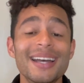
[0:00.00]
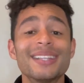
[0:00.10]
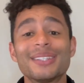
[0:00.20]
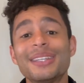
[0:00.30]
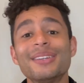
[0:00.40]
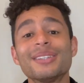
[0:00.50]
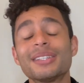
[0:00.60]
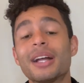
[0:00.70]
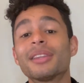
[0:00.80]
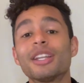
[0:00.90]
So here's
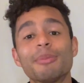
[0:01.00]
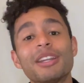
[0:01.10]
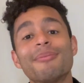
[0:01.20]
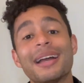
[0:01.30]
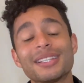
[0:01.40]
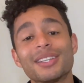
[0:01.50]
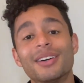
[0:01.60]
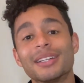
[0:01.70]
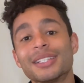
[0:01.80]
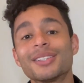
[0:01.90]
a little bit of my
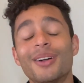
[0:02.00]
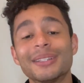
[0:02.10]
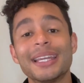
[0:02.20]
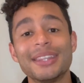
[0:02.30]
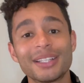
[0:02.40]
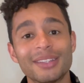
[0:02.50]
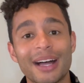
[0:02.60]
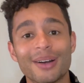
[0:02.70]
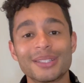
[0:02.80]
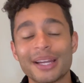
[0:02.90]
song. It's called In the
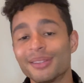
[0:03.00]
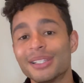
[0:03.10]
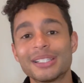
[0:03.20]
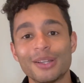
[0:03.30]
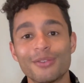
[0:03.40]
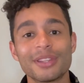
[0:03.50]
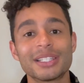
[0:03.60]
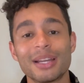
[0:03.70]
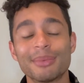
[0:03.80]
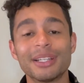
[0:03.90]
Clouds. I released it over the
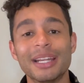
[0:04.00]
summer,